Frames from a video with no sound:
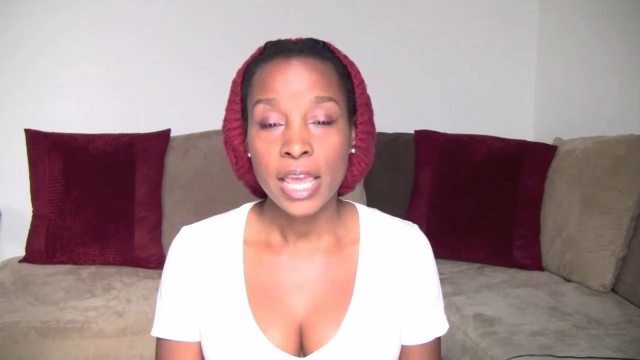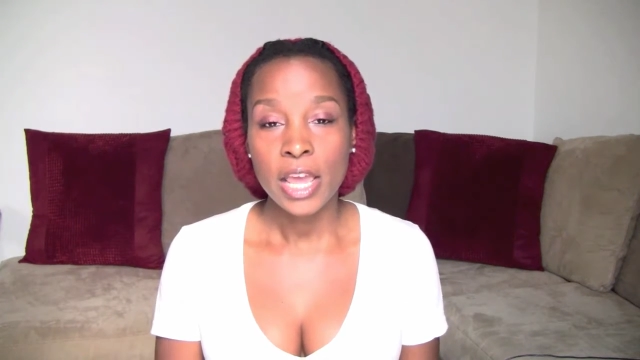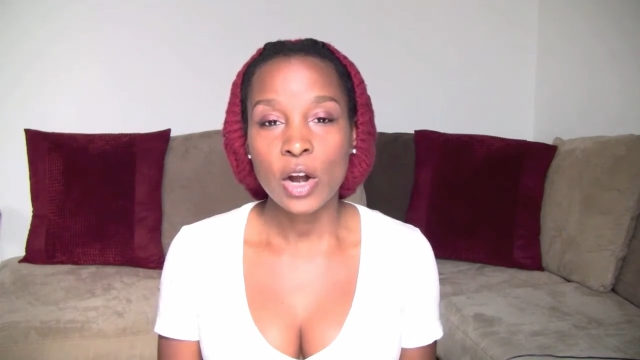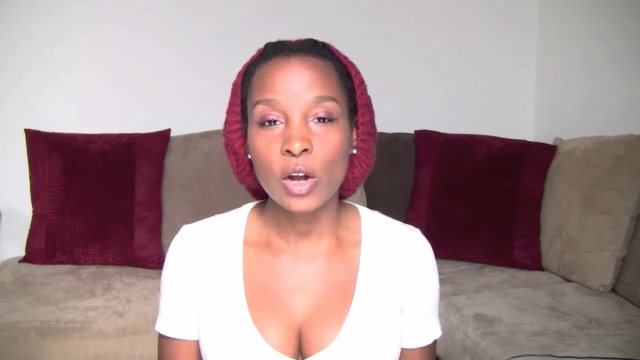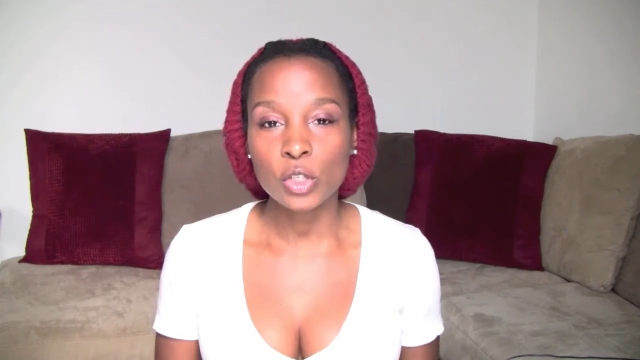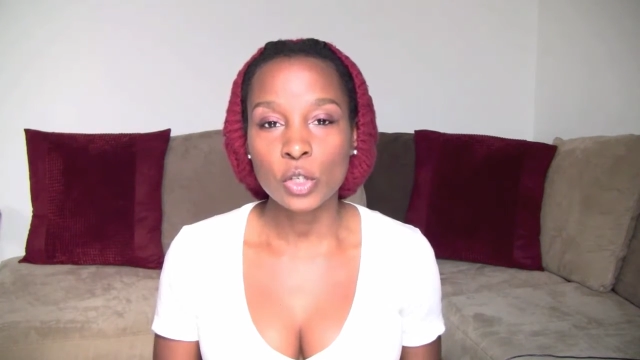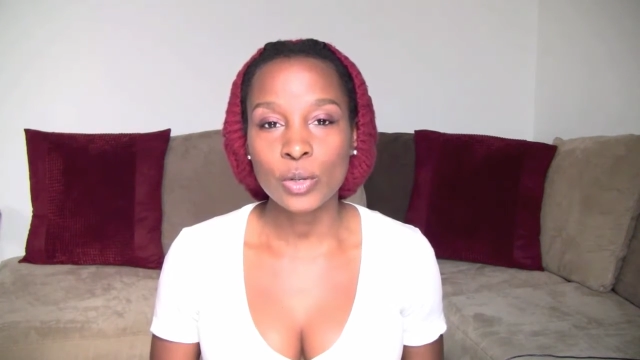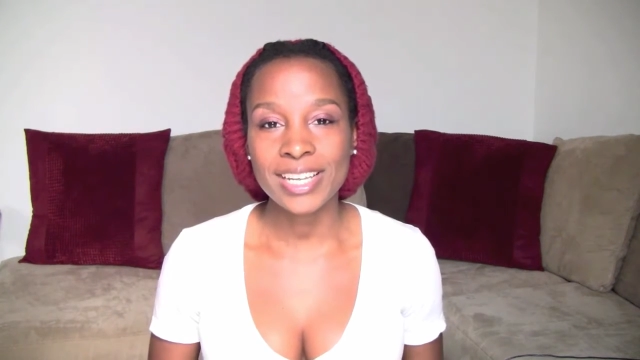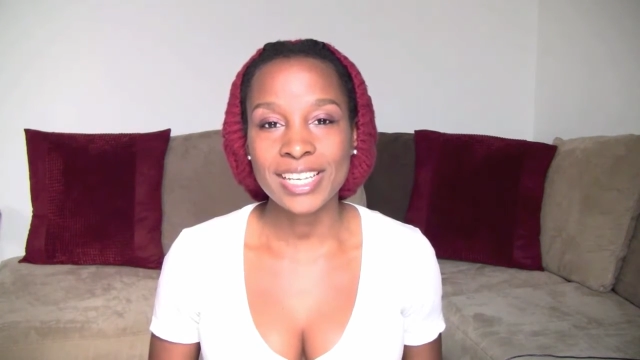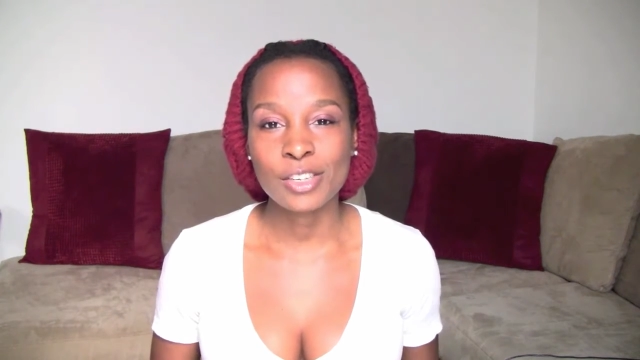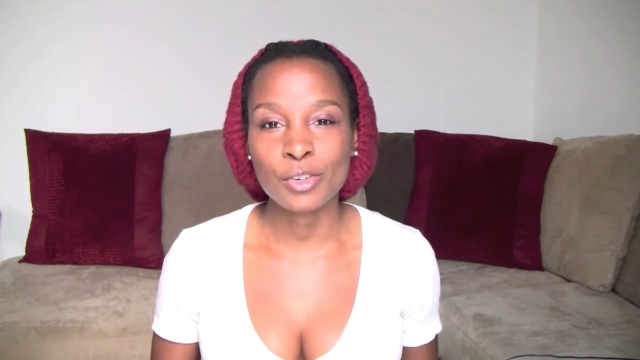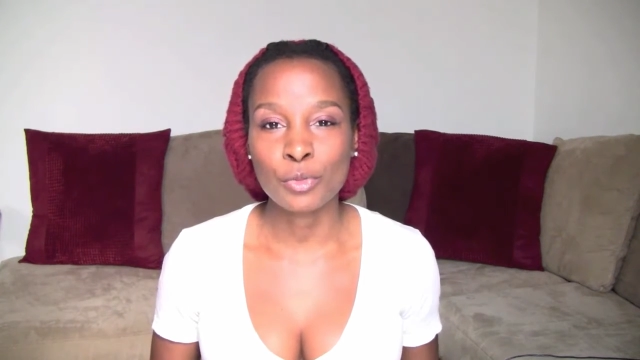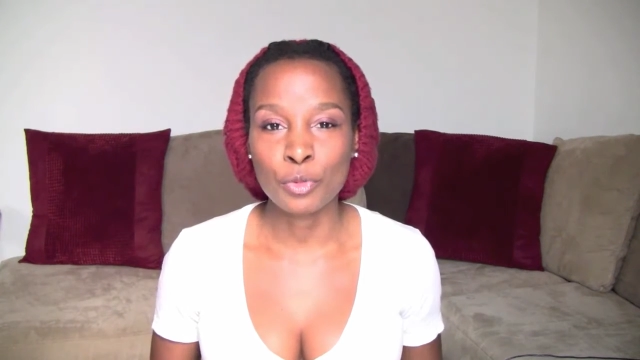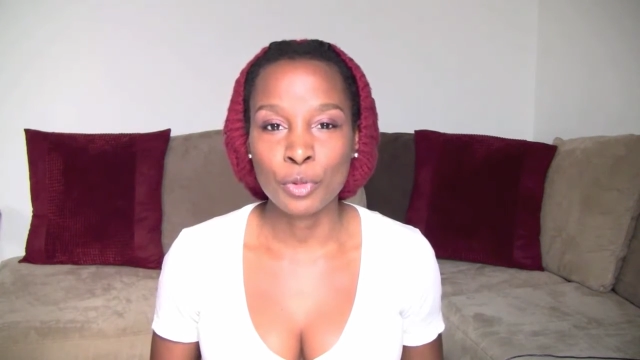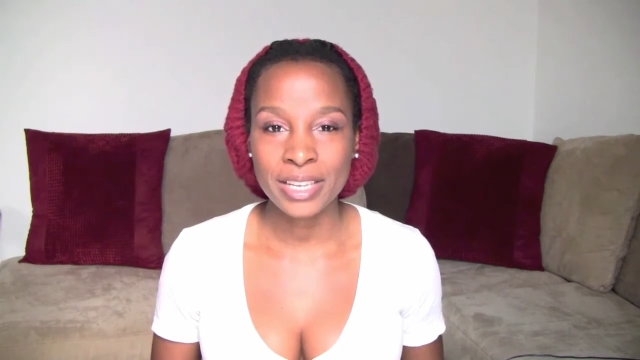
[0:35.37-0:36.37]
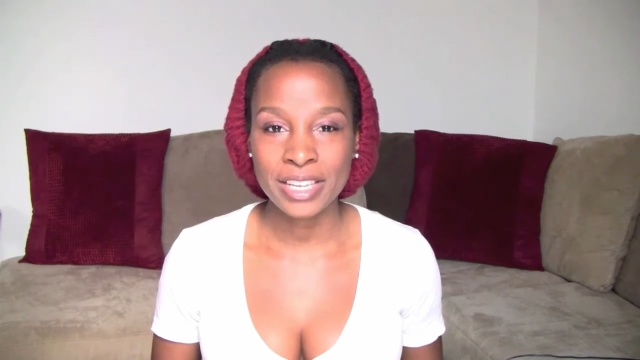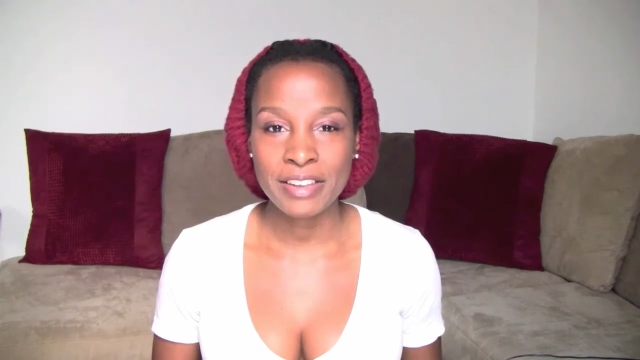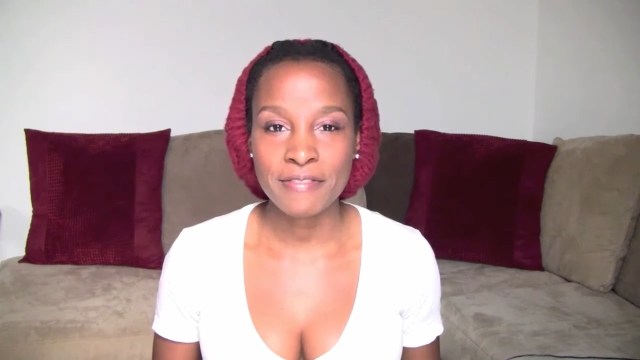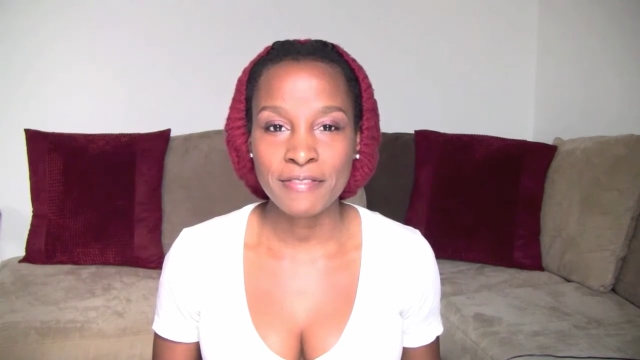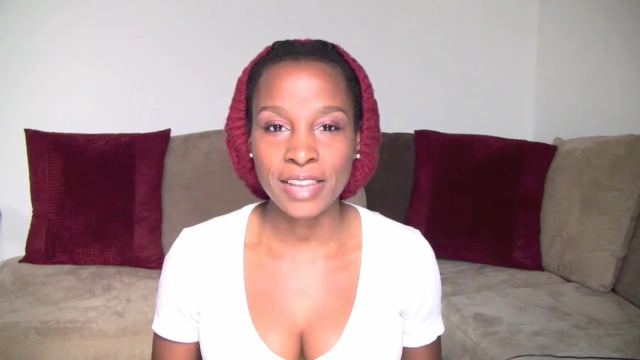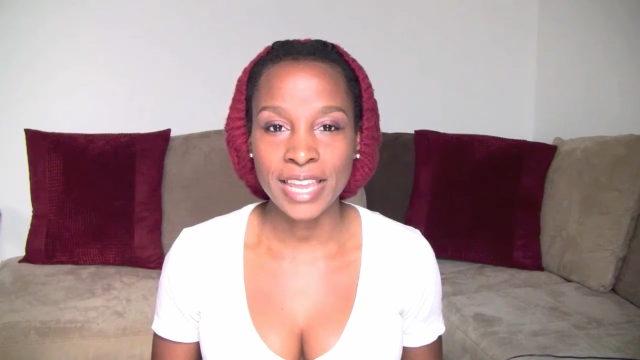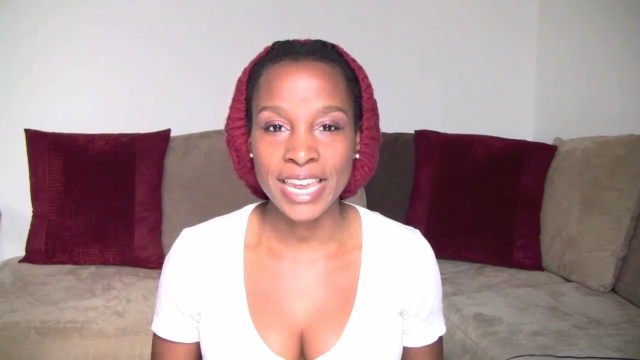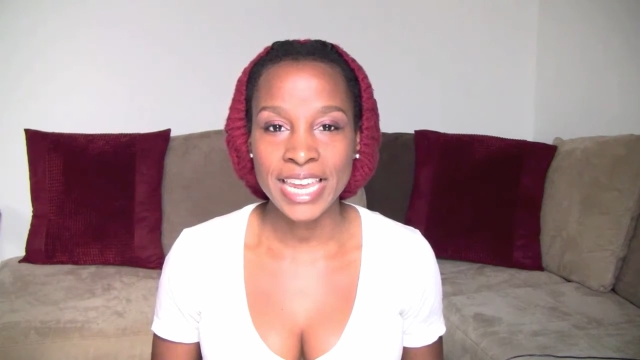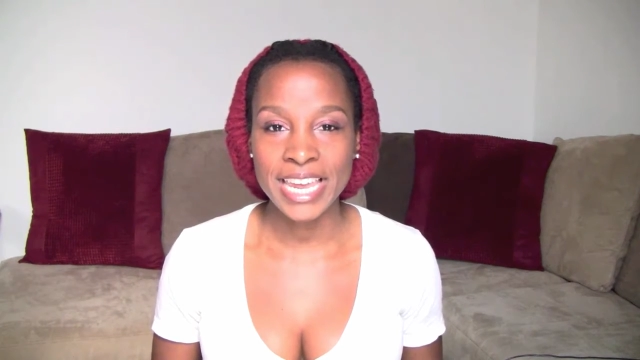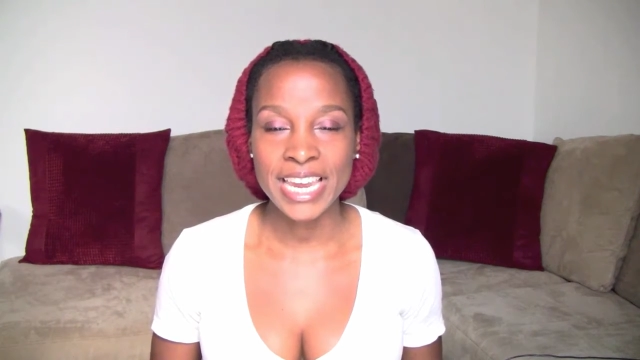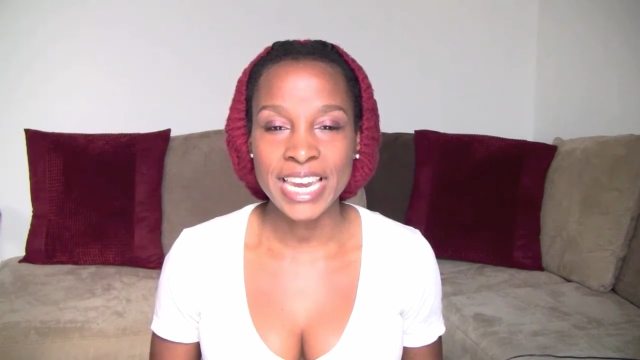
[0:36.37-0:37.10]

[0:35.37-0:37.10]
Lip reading: It also gets really flaky